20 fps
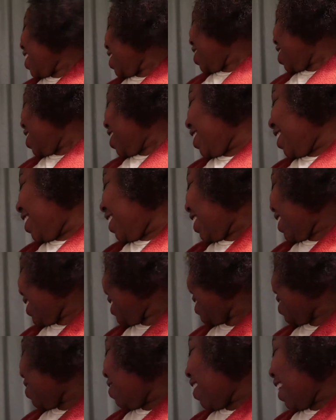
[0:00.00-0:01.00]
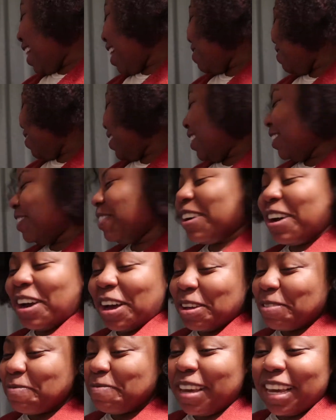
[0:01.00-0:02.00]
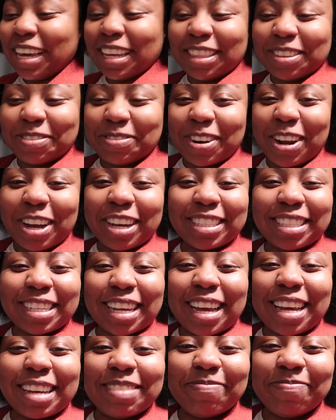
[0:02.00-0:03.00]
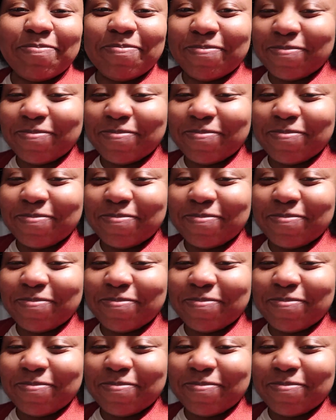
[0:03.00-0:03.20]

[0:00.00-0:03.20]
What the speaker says: You're just so happy you called me at the wrong time.